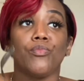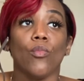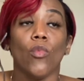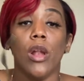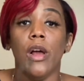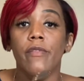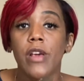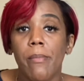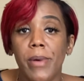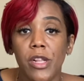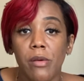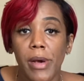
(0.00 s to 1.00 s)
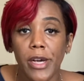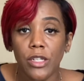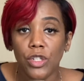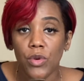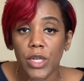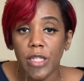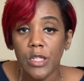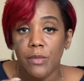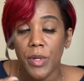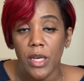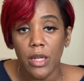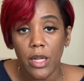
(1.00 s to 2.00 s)
Love y'all, men. Make your choices.
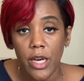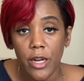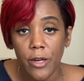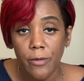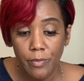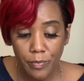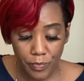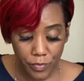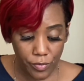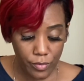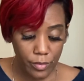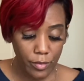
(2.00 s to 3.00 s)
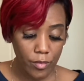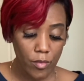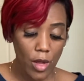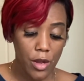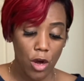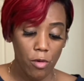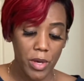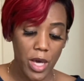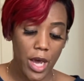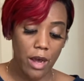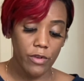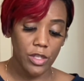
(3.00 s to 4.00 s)
Be a leader. Don't be
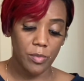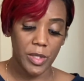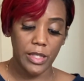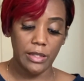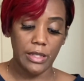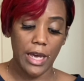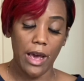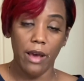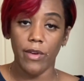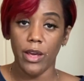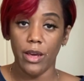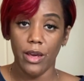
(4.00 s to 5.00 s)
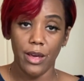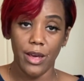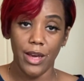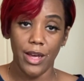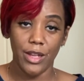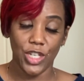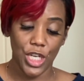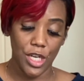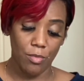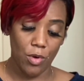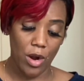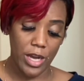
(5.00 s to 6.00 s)
average. Be savage.
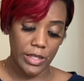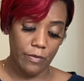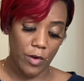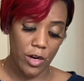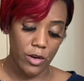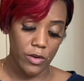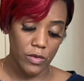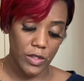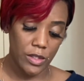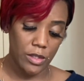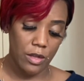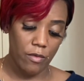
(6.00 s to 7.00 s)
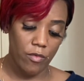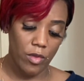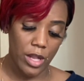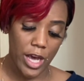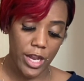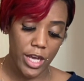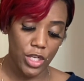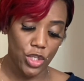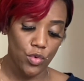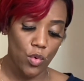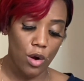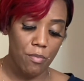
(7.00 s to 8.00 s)
Keep Christ first. Ladies,
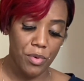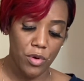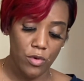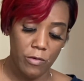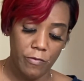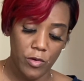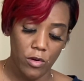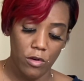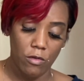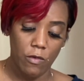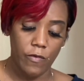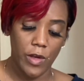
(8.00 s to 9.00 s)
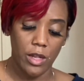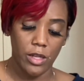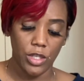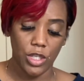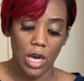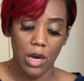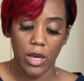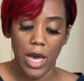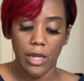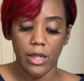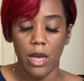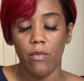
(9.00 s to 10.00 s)
you are beautiful. Fellas, y'all
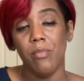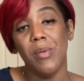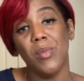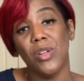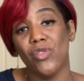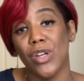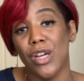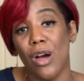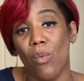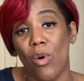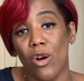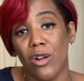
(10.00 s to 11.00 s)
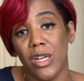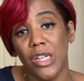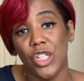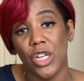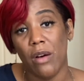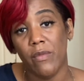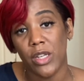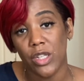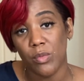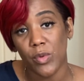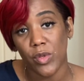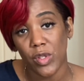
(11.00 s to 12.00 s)
got that. Remember to drink y'all water, eat y'all
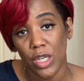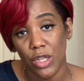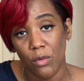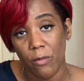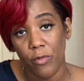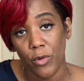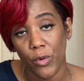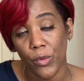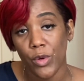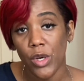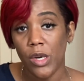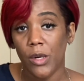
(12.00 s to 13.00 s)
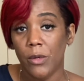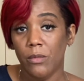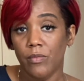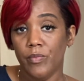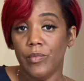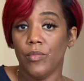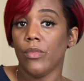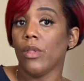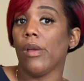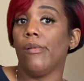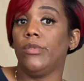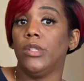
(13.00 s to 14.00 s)
vegetables and your fruit.
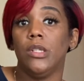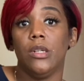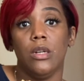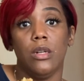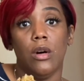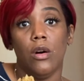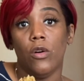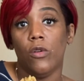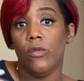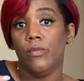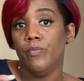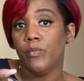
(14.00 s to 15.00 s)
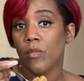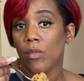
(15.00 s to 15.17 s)
We in a whole